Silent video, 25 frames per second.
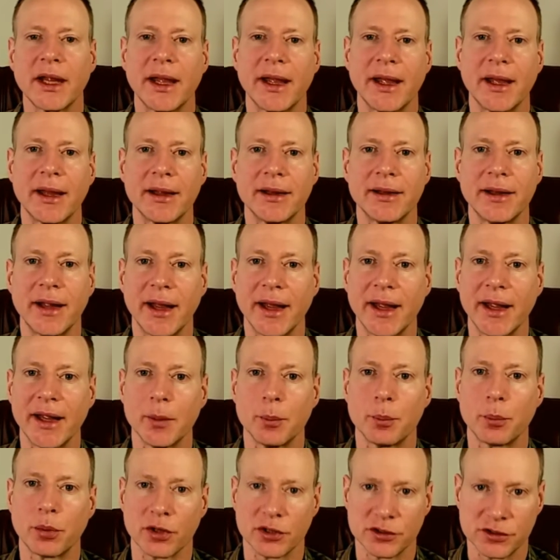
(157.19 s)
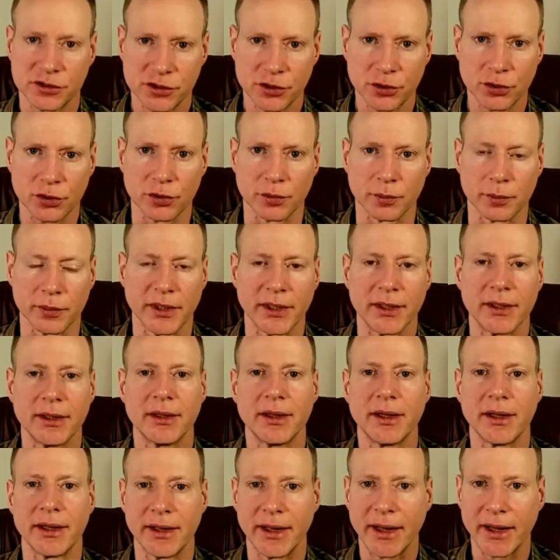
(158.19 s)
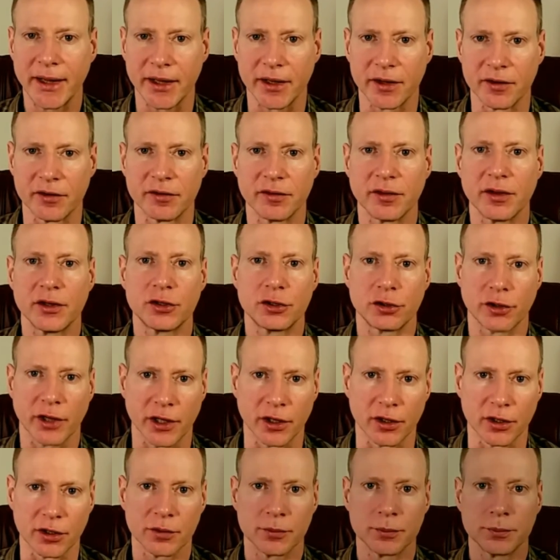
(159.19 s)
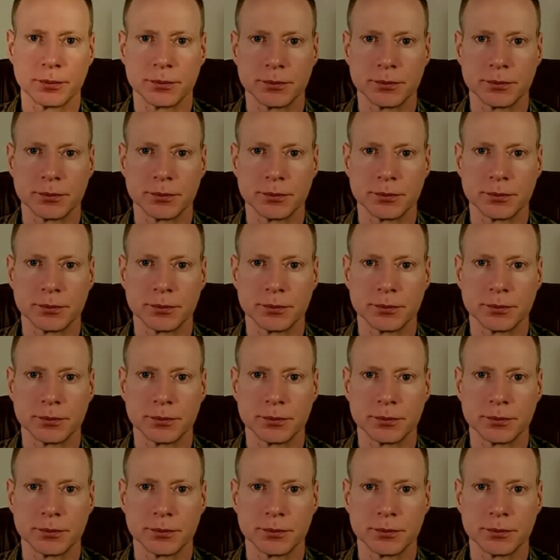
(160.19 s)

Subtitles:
and a presumed negative trigger.